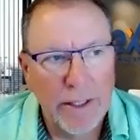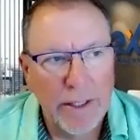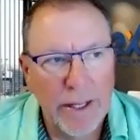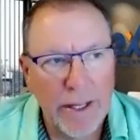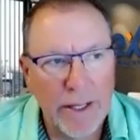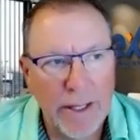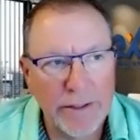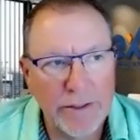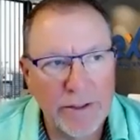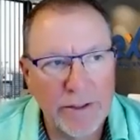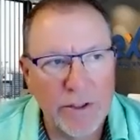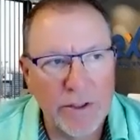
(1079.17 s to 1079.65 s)

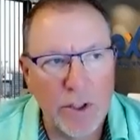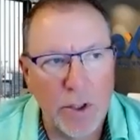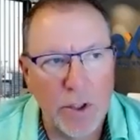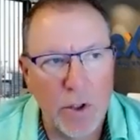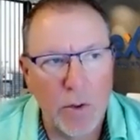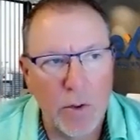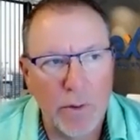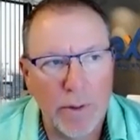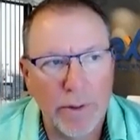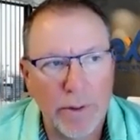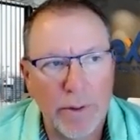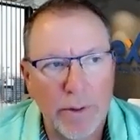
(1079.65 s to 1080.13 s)
And
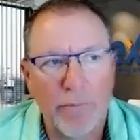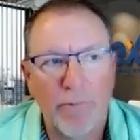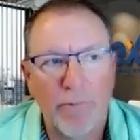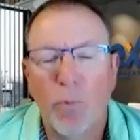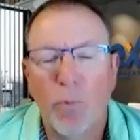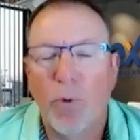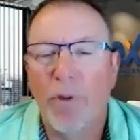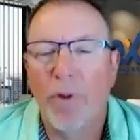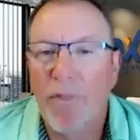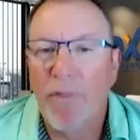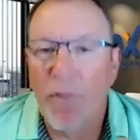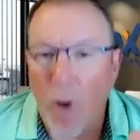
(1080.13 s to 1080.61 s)
so
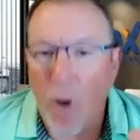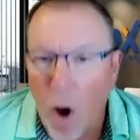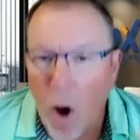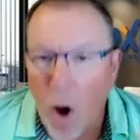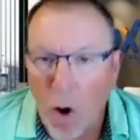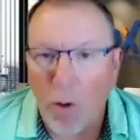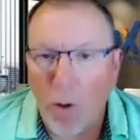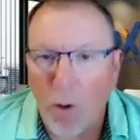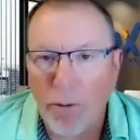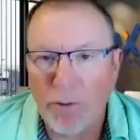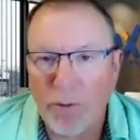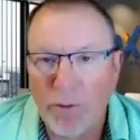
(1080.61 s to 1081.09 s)
with
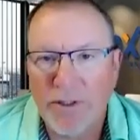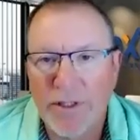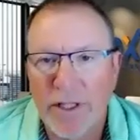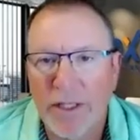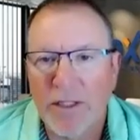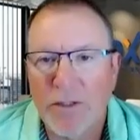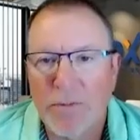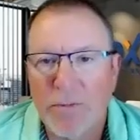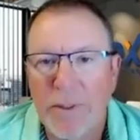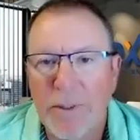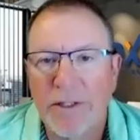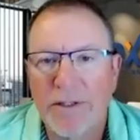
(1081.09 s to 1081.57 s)
all those
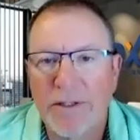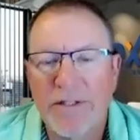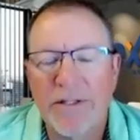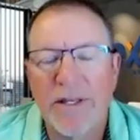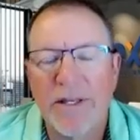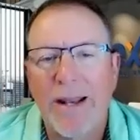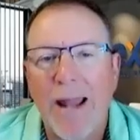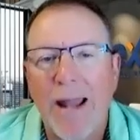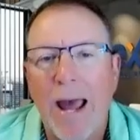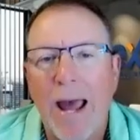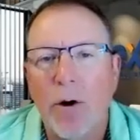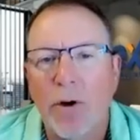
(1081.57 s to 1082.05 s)
things being
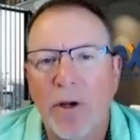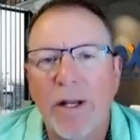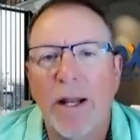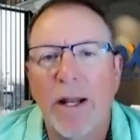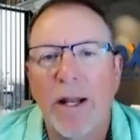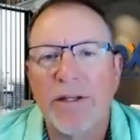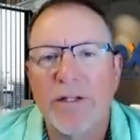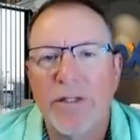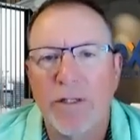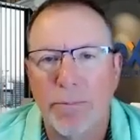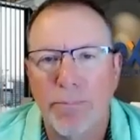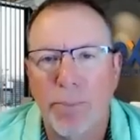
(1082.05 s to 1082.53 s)
said, how can
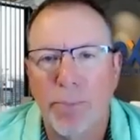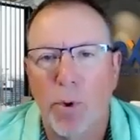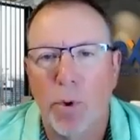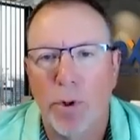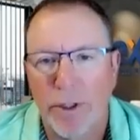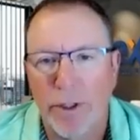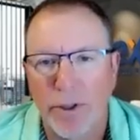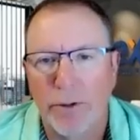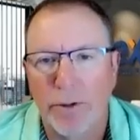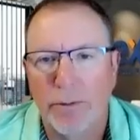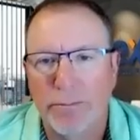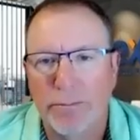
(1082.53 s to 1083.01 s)
I
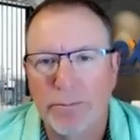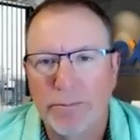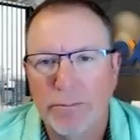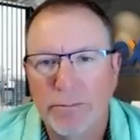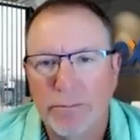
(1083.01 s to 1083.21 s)
support you?